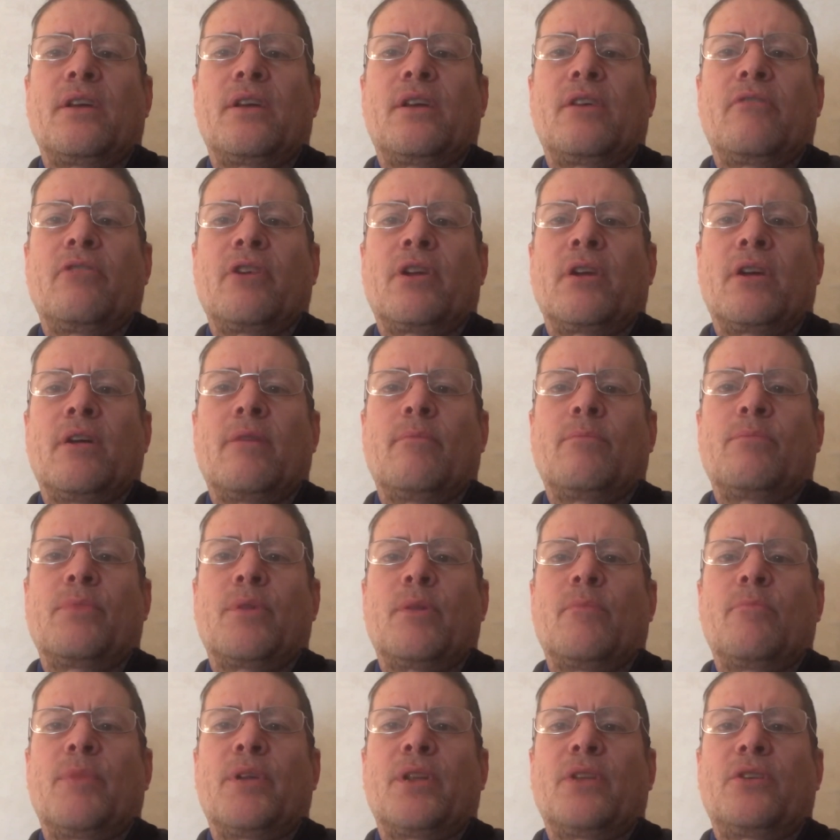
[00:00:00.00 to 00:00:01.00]
Going to have a
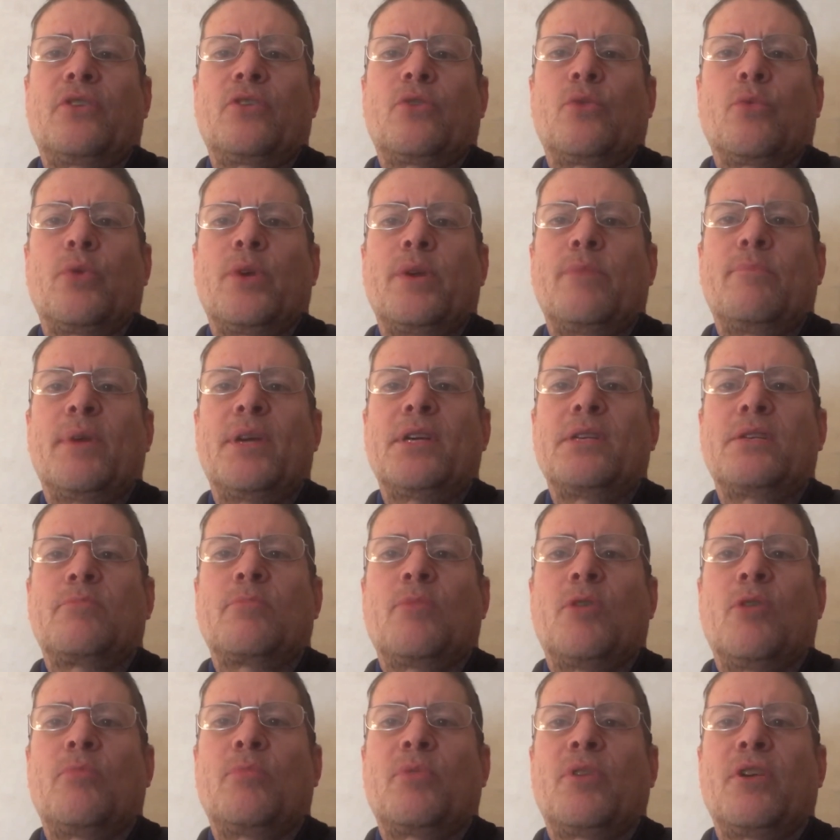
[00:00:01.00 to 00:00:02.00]
complimentary
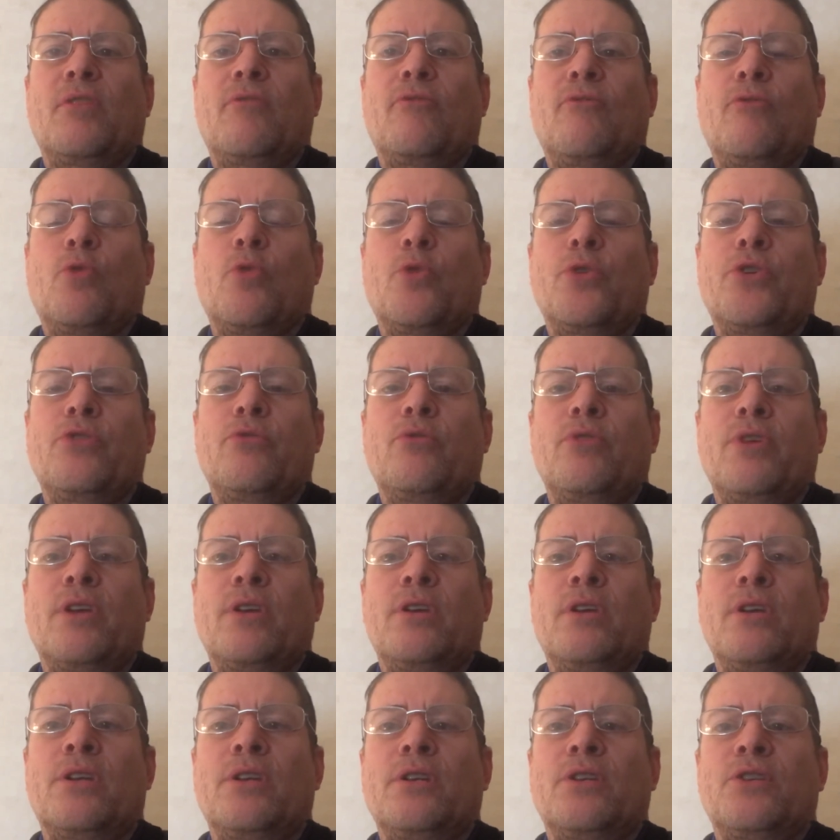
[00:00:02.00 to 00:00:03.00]
baseball play for you
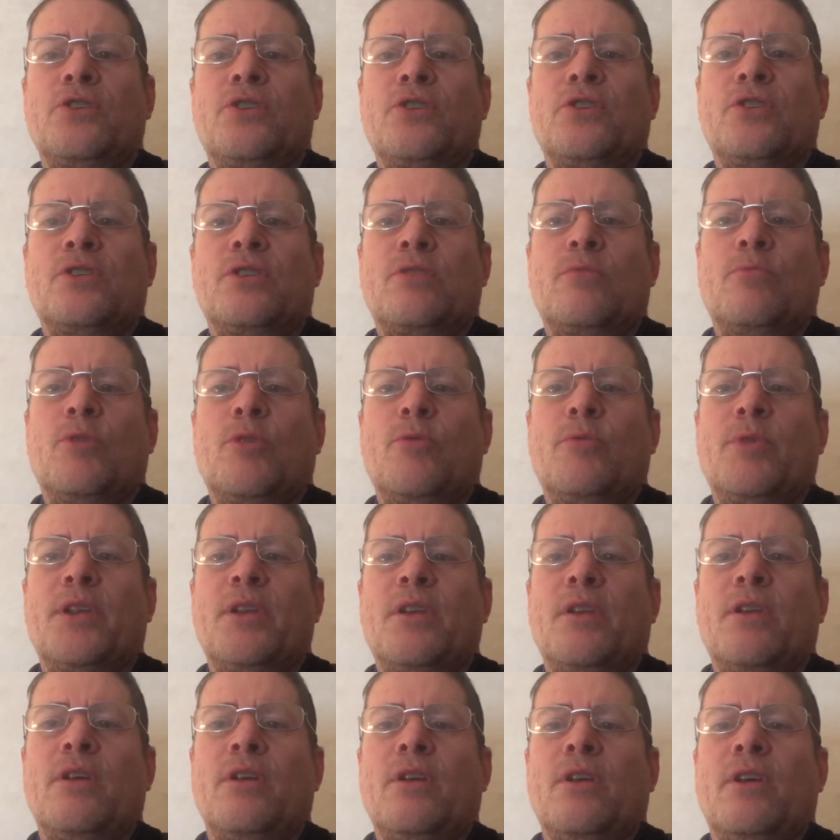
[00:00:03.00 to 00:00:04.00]
in just a moment.